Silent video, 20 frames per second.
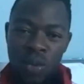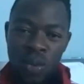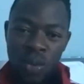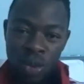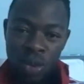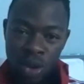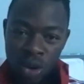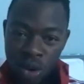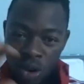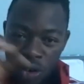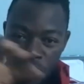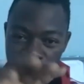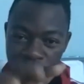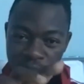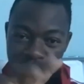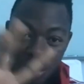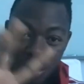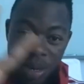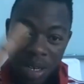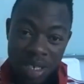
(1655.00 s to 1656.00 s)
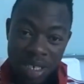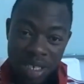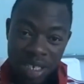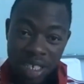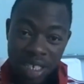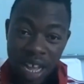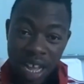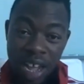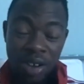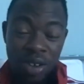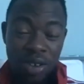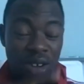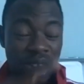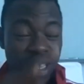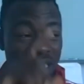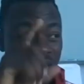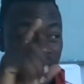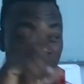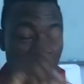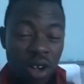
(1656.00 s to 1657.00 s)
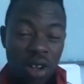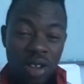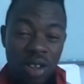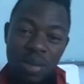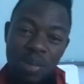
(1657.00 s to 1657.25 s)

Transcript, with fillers: you confirm the design. You're gonna see all